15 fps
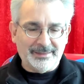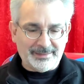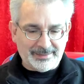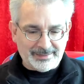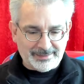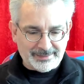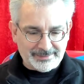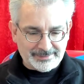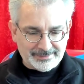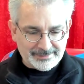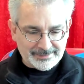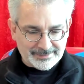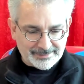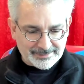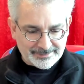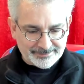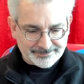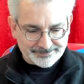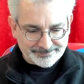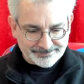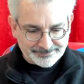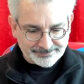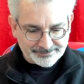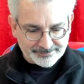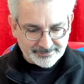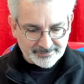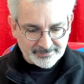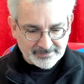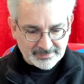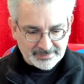And
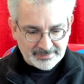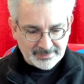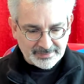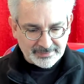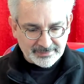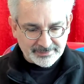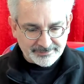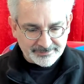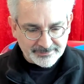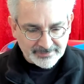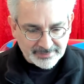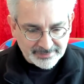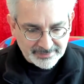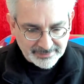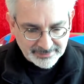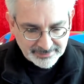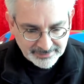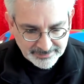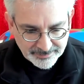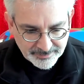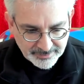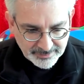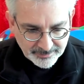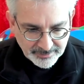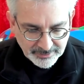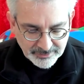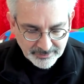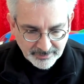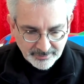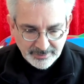yeah, I think that's pretty
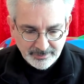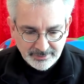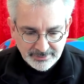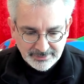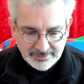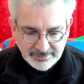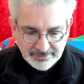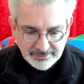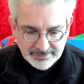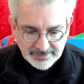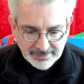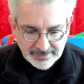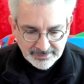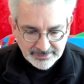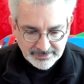much what we wanted to say.